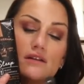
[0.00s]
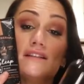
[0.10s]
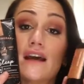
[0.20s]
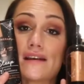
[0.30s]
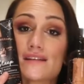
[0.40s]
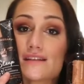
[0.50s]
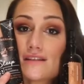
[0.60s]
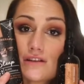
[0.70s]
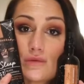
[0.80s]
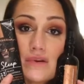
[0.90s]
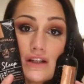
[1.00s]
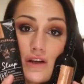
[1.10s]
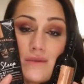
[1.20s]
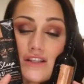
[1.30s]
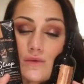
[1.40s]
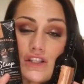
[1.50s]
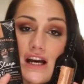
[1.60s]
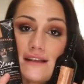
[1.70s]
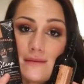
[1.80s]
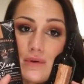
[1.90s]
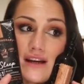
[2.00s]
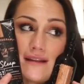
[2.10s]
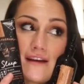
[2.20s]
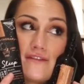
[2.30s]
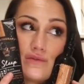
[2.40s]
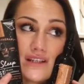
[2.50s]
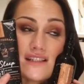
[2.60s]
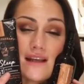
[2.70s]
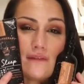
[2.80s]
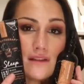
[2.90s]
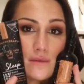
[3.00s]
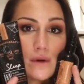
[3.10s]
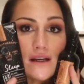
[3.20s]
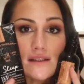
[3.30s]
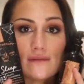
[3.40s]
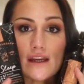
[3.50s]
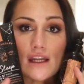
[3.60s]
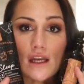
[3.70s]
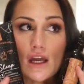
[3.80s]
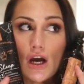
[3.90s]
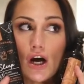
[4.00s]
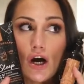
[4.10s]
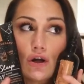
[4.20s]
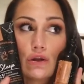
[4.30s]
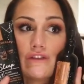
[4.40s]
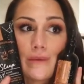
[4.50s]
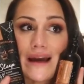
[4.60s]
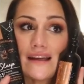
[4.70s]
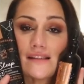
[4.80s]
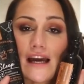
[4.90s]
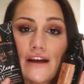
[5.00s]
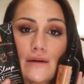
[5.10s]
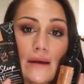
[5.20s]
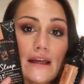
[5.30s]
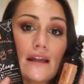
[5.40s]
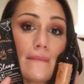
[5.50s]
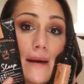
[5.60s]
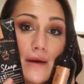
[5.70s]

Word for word: Yes, this is their pillow mist, which I spray like 47 sprays of it all over my entire bed and my